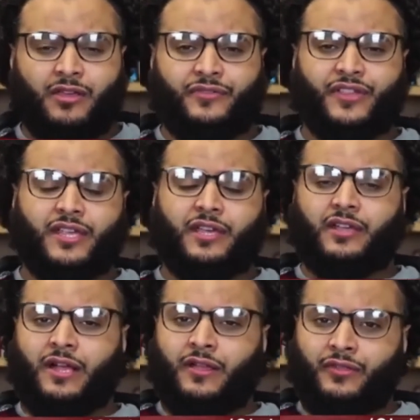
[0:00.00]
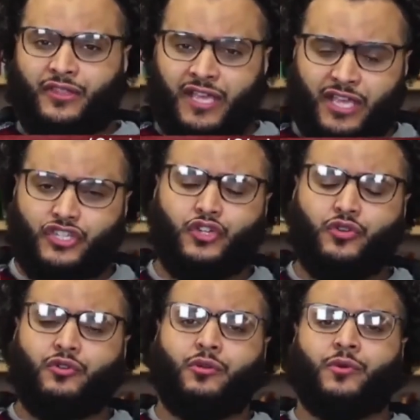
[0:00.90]
The, uh, the
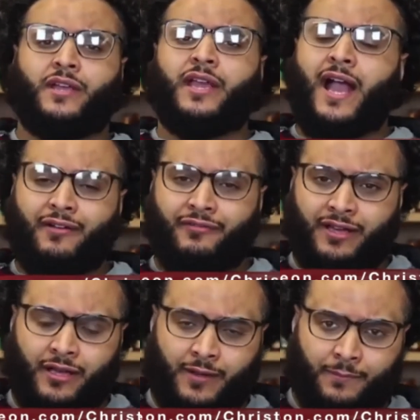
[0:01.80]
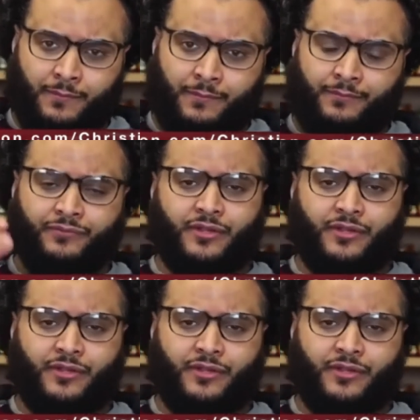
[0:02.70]
issue we have, um,